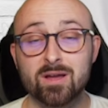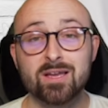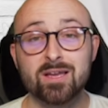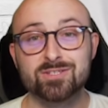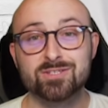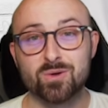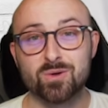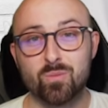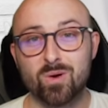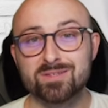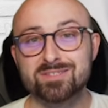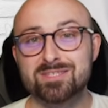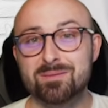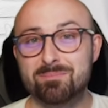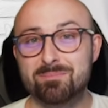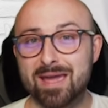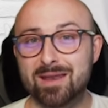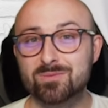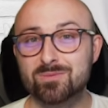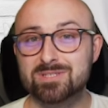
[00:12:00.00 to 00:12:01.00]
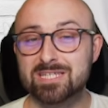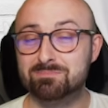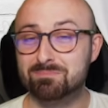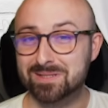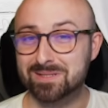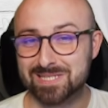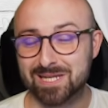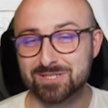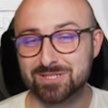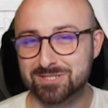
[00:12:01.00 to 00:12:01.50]
So once the penalties
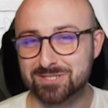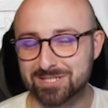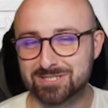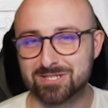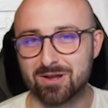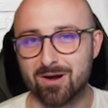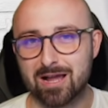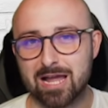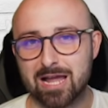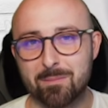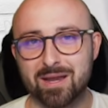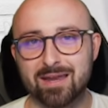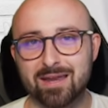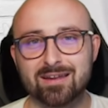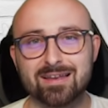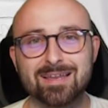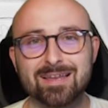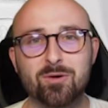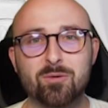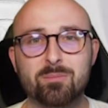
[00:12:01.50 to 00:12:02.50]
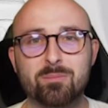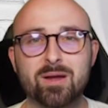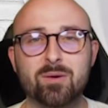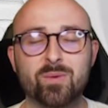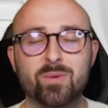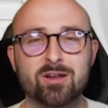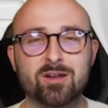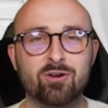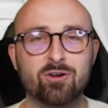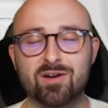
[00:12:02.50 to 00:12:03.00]
potentially start coming in a little bit,
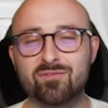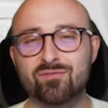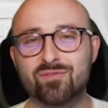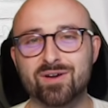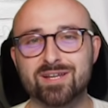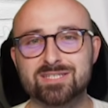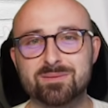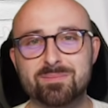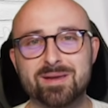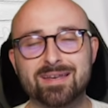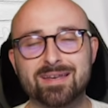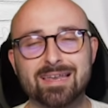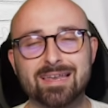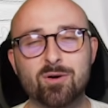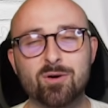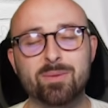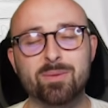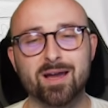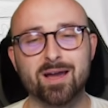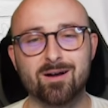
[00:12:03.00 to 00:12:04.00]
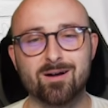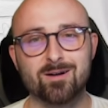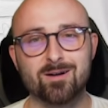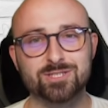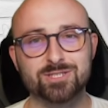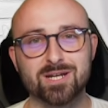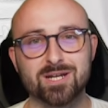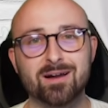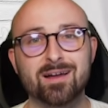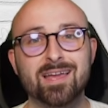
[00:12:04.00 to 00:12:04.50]
we know referees are being a little bit
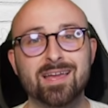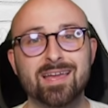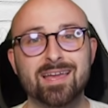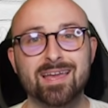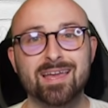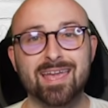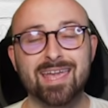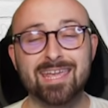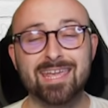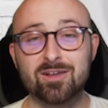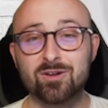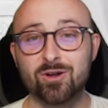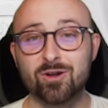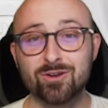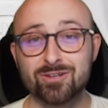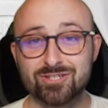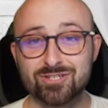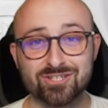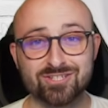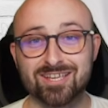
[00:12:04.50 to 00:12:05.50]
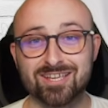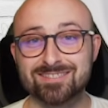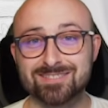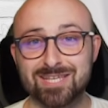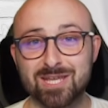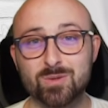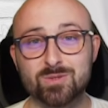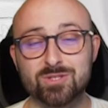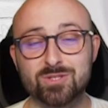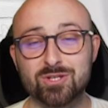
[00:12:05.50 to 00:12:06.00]
harsher. He could just
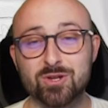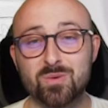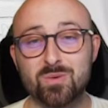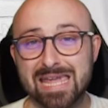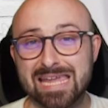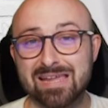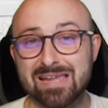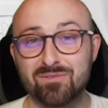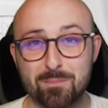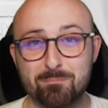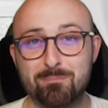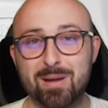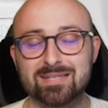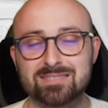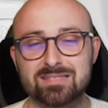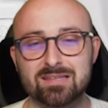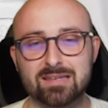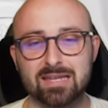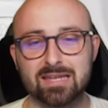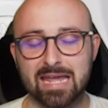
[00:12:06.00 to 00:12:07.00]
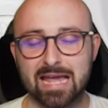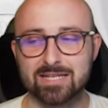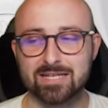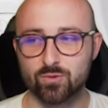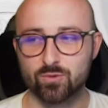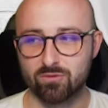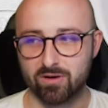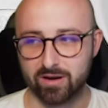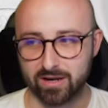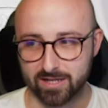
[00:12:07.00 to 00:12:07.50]
continue to do even better than he has
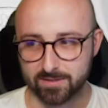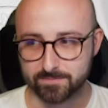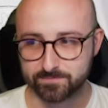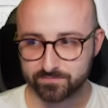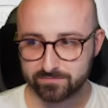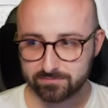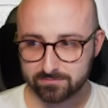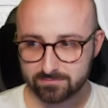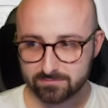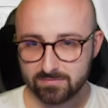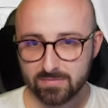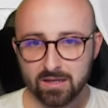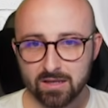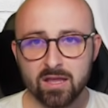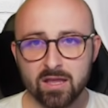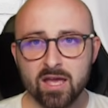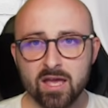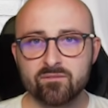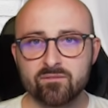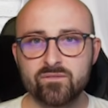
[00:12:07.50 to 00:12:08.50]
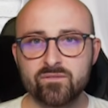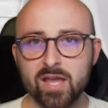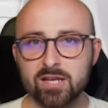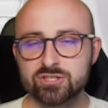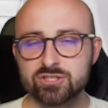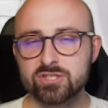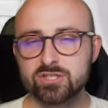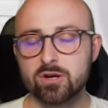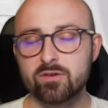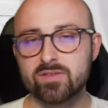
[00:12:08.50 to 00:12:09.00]
already.
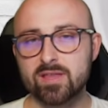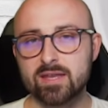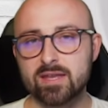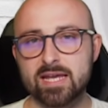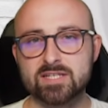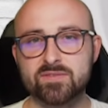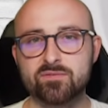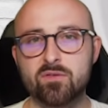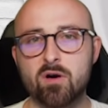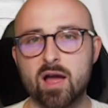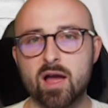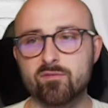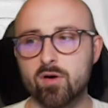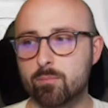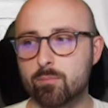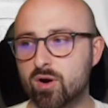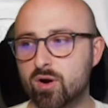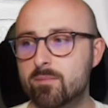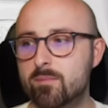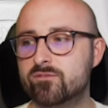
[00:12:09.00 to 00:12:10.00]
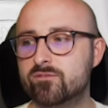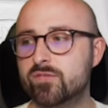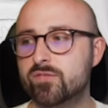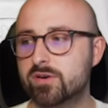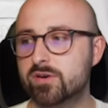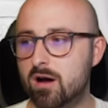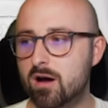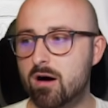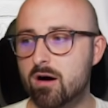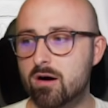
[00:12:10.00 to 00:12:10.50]
Fixtures over the next 5 are
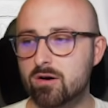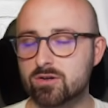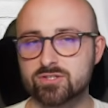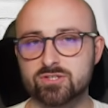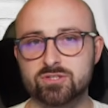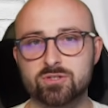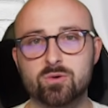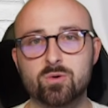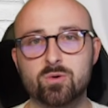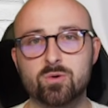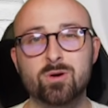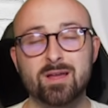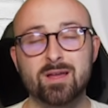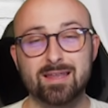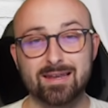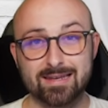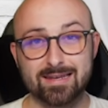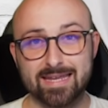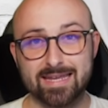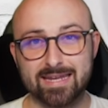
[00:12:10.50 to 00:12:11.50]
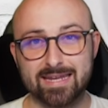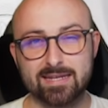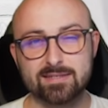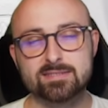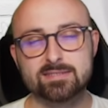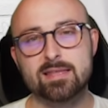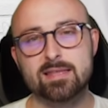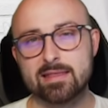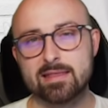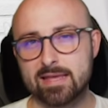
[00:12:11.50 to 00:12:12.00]
Brentford, Arsenal,
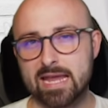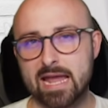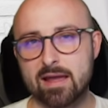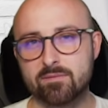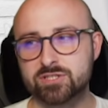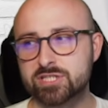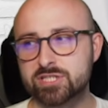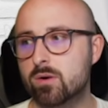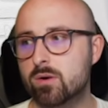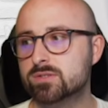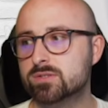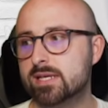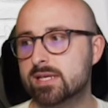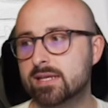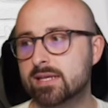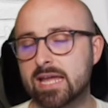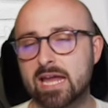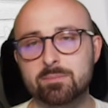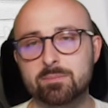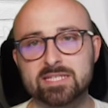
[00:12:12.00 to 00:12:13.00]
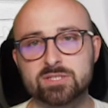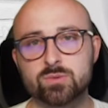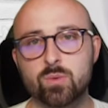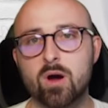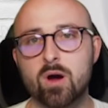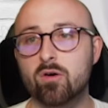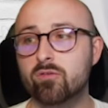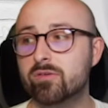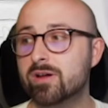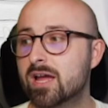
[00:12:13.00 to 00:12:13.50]
Leeds. Then they have Chelsea in Game Week
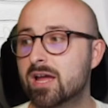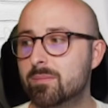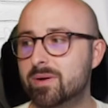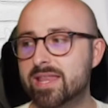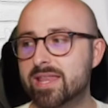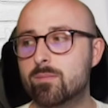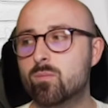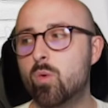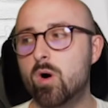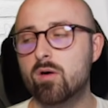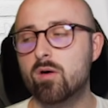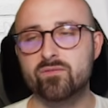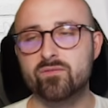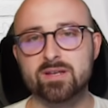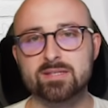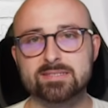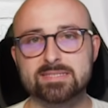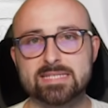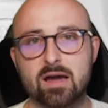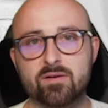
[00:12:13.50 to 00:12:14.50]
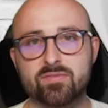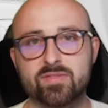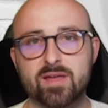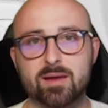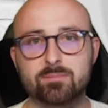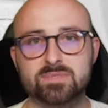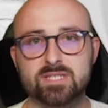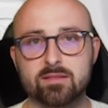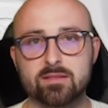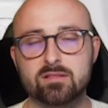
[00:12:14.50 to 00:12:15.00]
12. But then Watford and
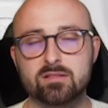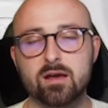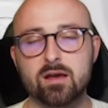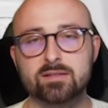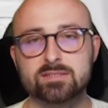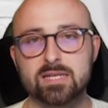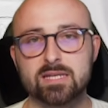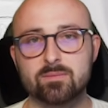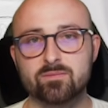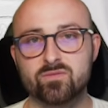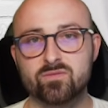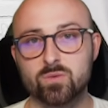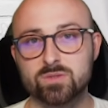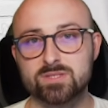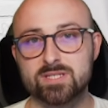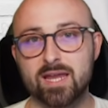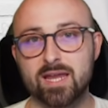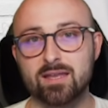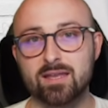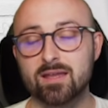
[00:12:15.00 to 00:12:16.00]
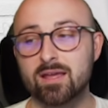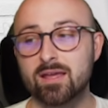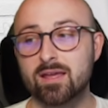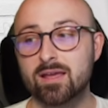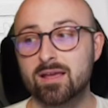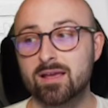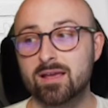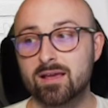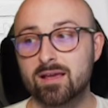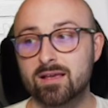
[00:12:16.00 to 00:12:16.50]
Southampton in 13 and 14.
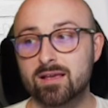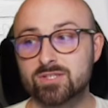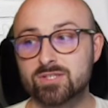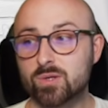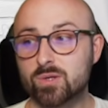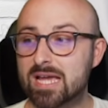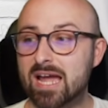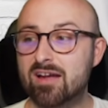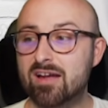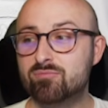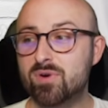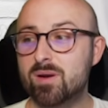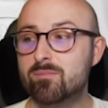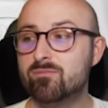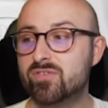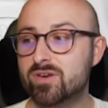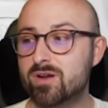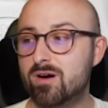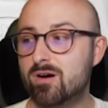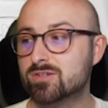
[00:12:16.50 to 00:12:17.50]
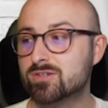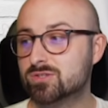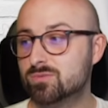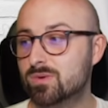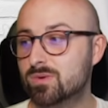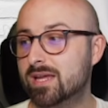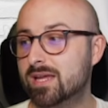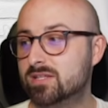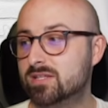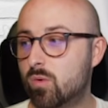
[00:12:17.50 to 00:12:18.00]
So to have Brentford,
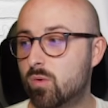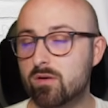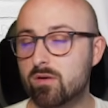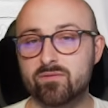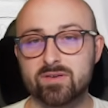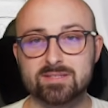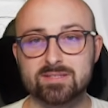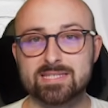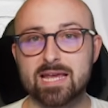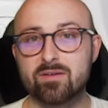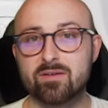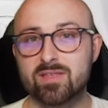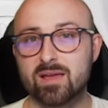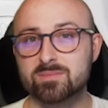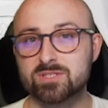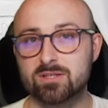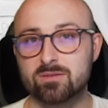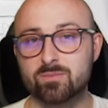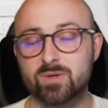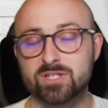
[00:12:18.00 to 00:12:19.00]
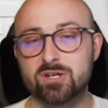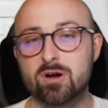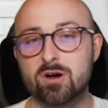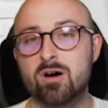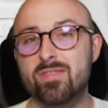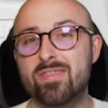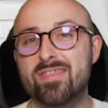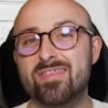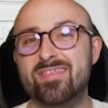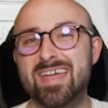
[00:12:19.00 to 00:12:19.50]
Arsenal, Leeds, Watford and Southampton, which
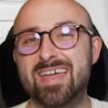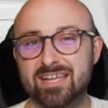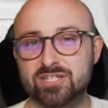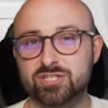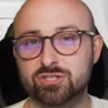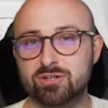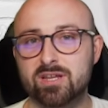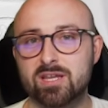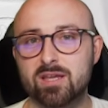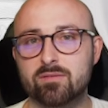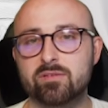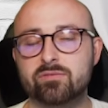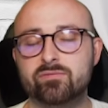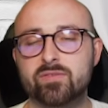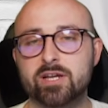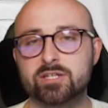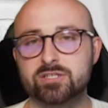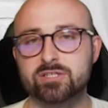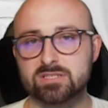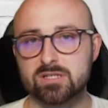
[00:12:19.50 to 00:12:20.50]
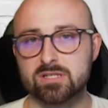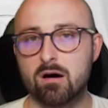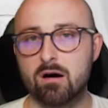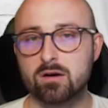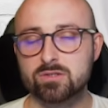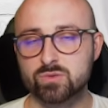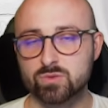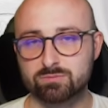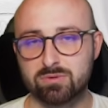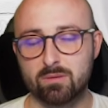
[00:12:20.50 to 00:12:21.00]
aren't that tricky of a fixtures,
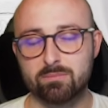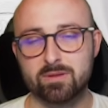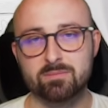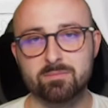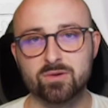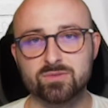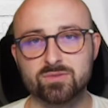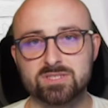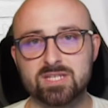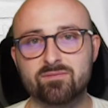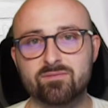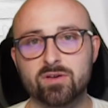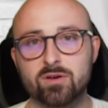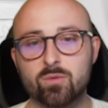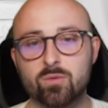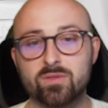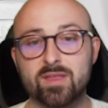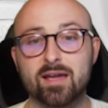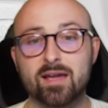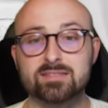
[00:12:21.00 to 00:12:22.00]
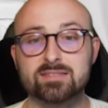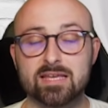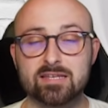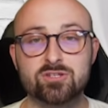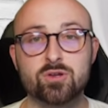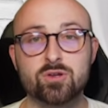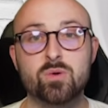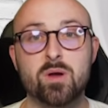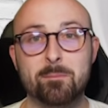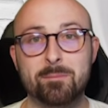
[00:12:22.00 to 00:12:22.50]
Arsenal's probably the most difficult there because they
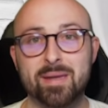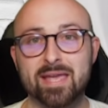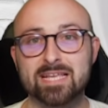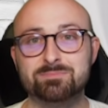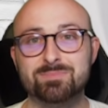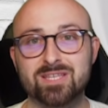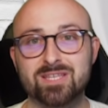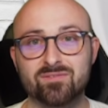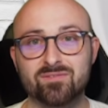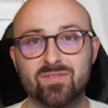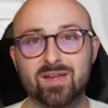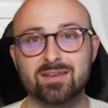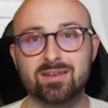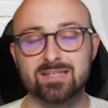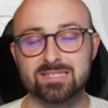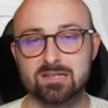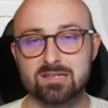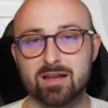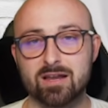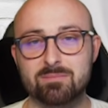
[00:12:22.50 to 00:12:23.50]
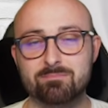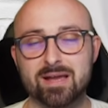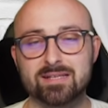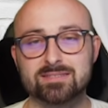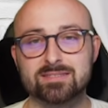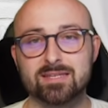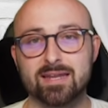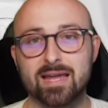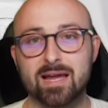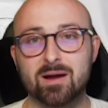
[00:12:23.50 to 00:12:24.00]
do appear to be defending slightly
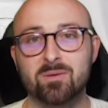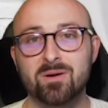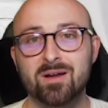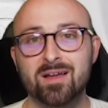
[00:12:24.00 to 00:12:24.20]
better now.